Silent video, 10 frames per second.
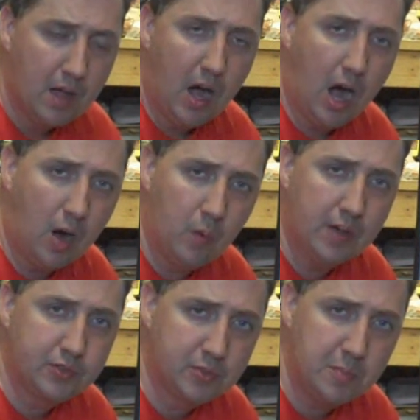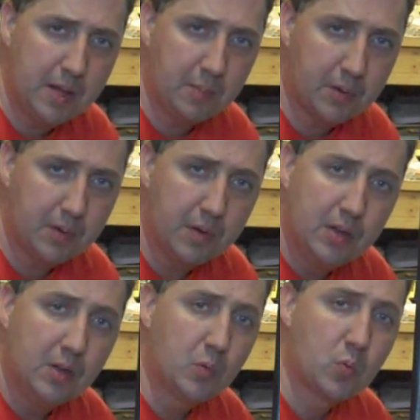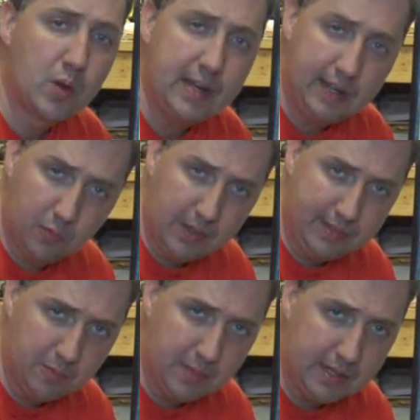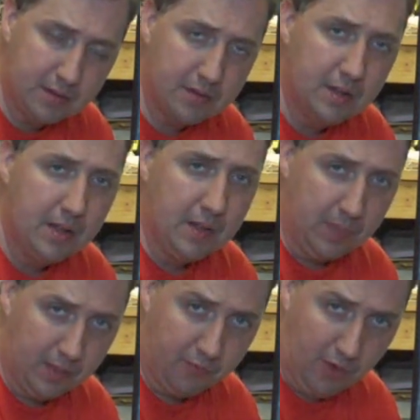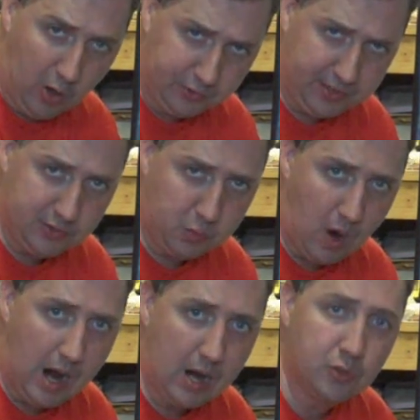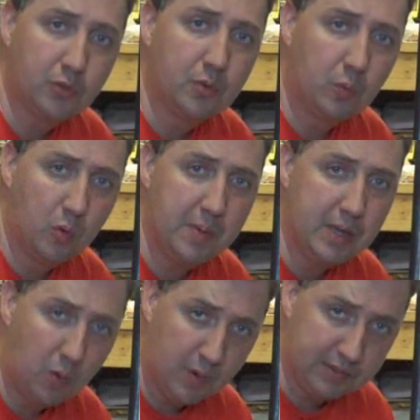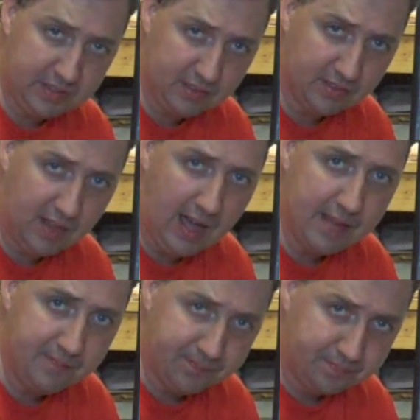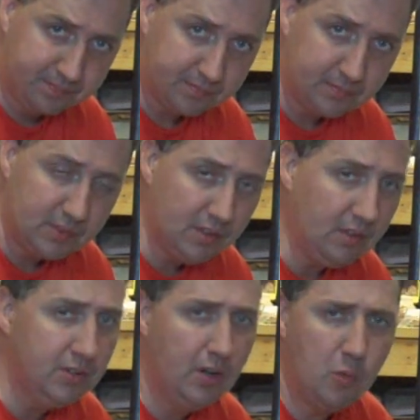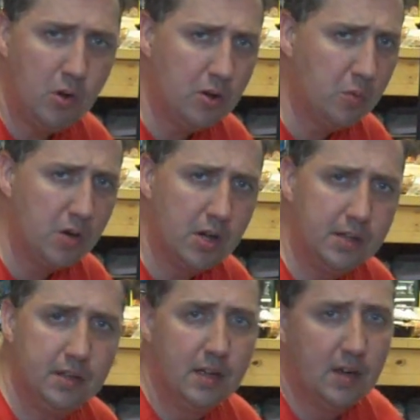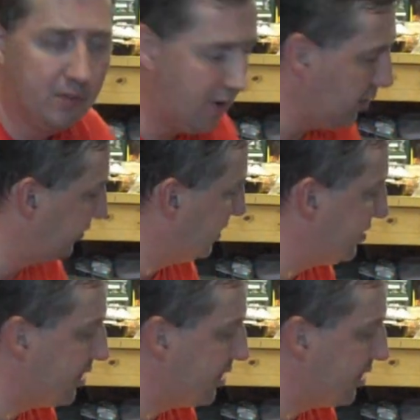Always remember, read it with your meter. The voltage wires will be going to your light. You don't want to run voltage